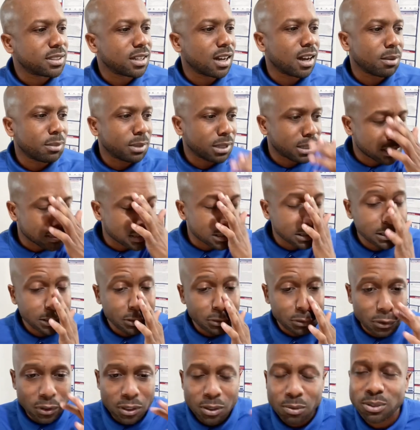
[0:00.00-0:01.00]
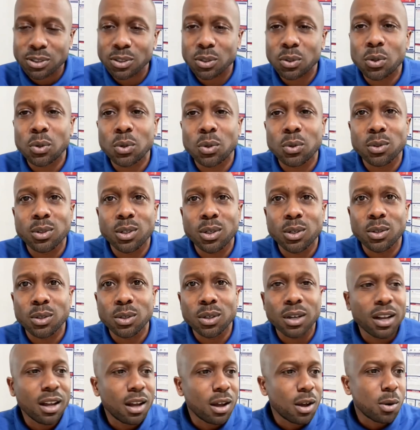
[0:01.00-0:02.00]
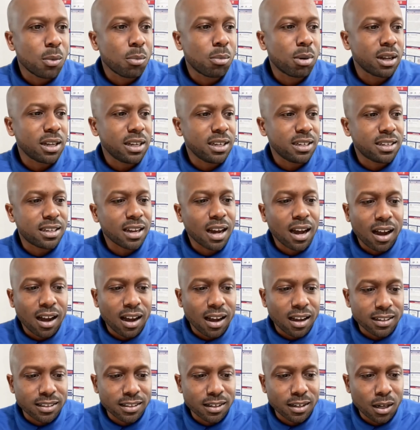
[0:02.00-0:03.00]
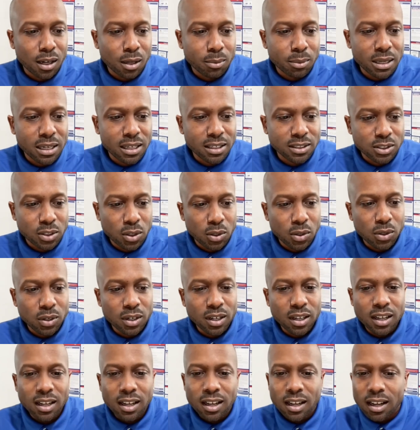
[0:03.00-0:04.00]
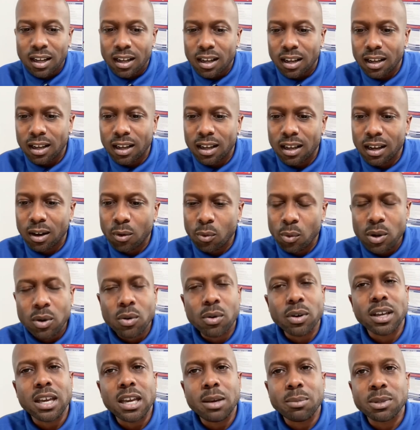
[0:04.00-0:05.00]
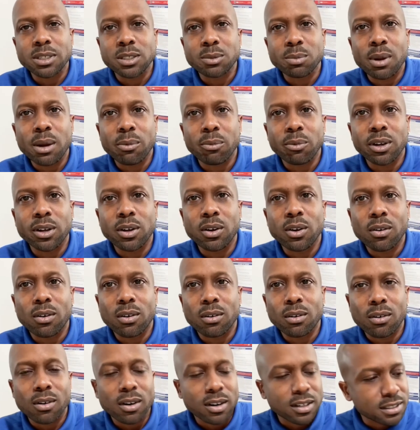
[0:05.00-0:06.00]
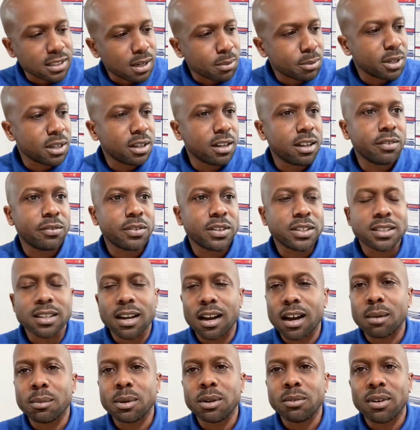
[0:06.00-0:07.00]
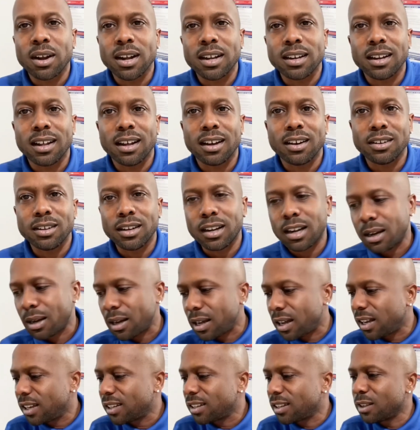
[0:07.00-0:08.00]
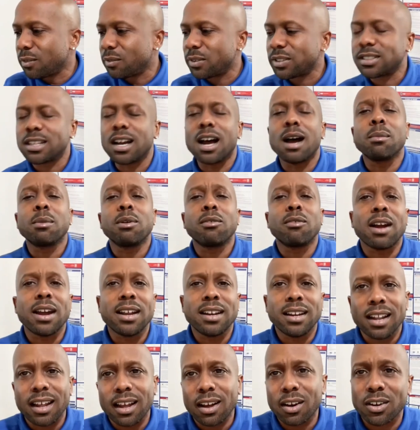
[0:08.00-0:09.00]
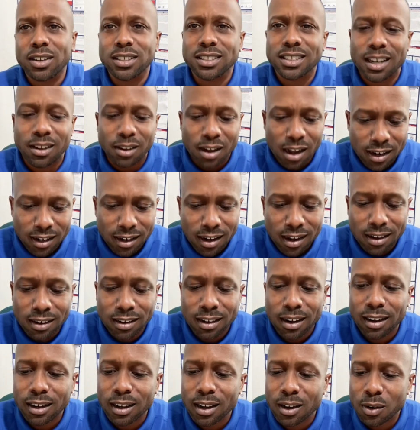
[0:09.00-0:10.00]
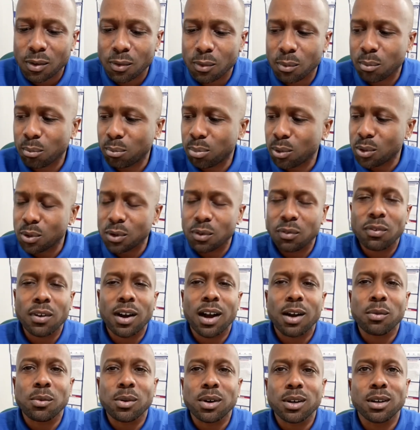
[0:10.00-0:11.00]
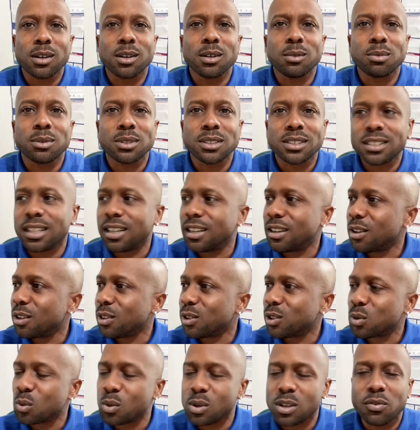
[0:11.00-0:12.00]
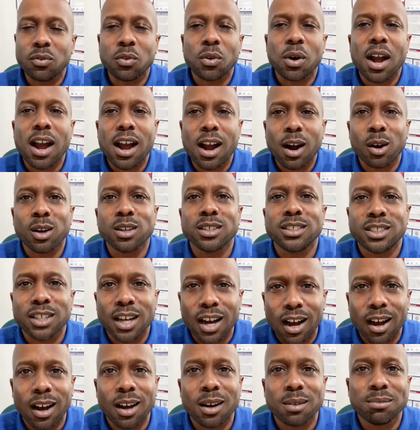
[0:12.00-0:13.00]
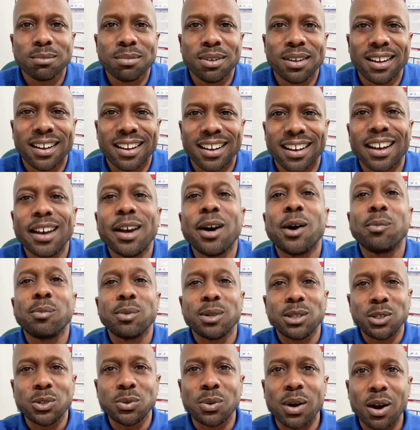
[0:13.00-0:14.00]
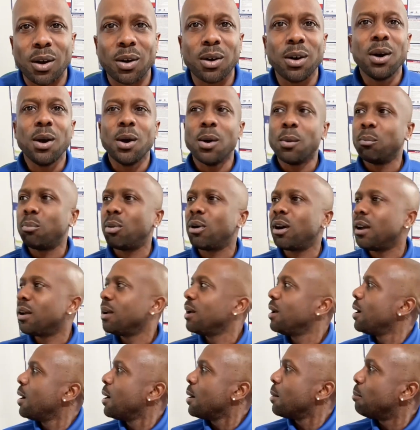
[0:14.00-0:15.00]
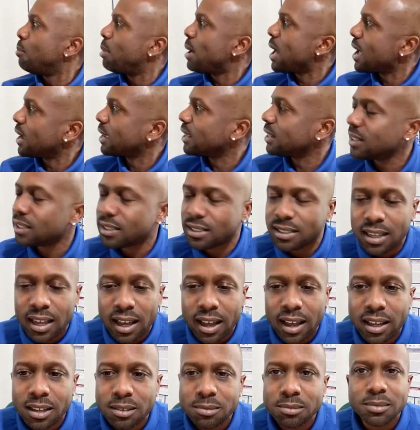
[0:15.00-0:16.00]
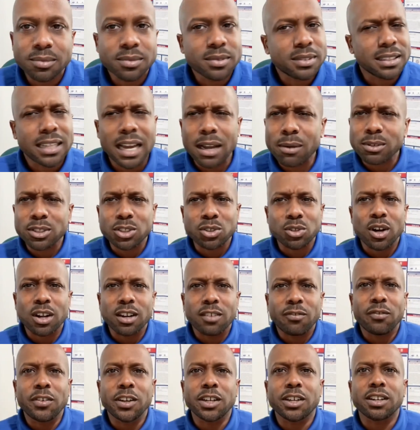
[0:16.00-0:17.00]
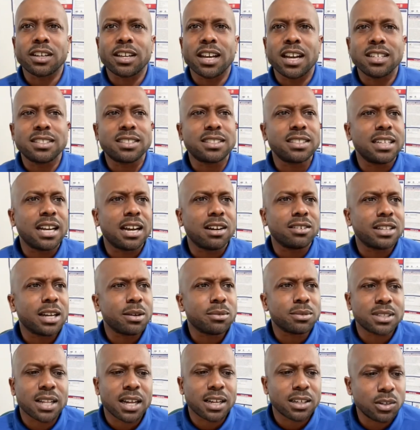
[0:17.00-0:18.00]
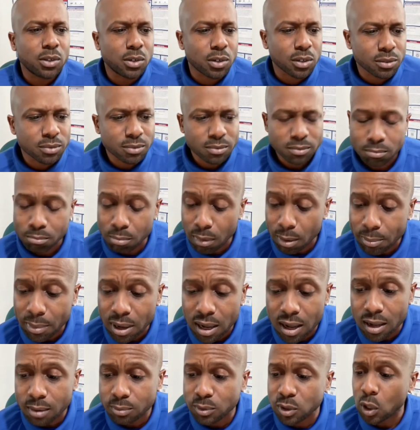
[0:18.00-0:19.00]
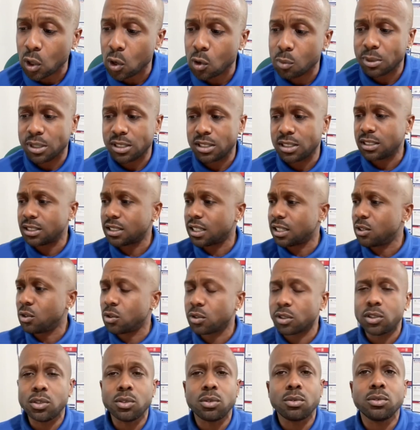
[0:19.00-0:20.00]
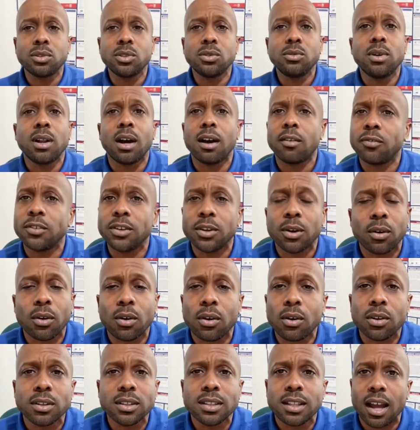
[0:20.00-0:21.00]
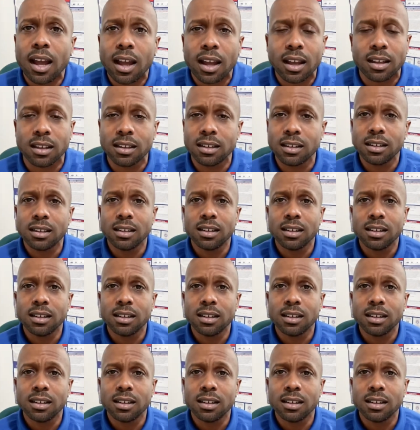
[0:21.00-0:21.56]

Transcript: Tommy because you know he was a cool dude, but he died. You know what I mean? So we gonna keep his memory going on because I'm the living Tommy right now. You know, I ain't the living Tommy right now because I, I got a I got a bona fide 100% 24 hour job helping you out. But back in the day, they was trying to figure KC out. They was like, look, my mom told me she said, look, you don't do nothing all day.